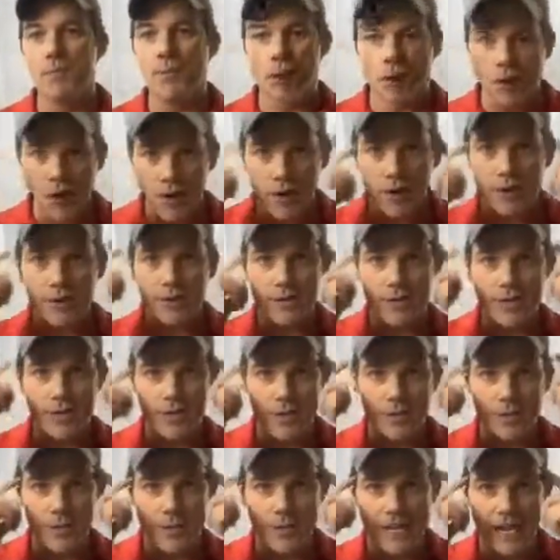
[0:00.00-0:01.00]

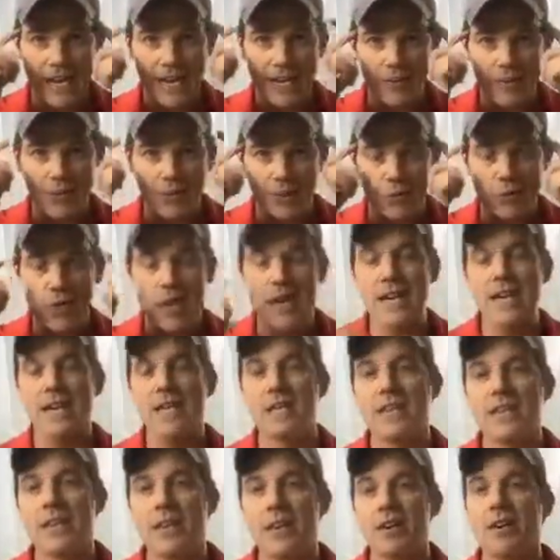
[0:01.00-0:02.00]

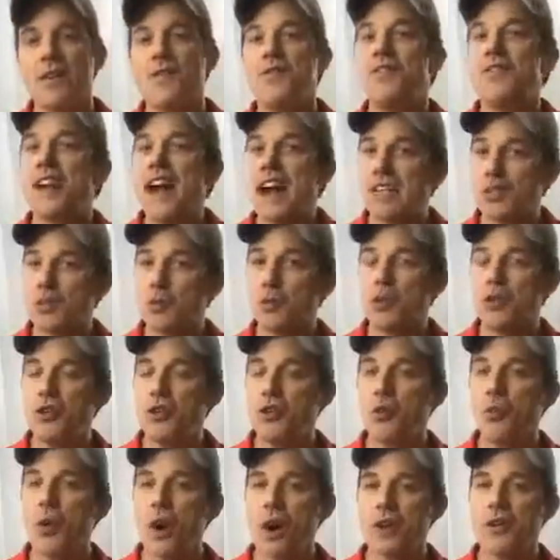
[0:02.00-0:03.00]
ingrained in here. And that's what
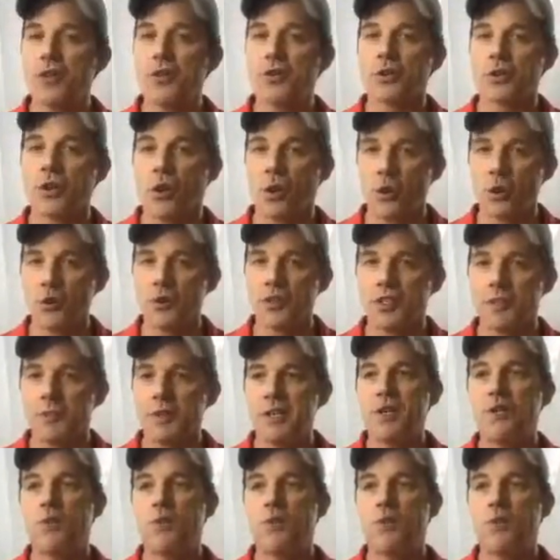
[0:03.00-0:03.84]
you want your goals to be.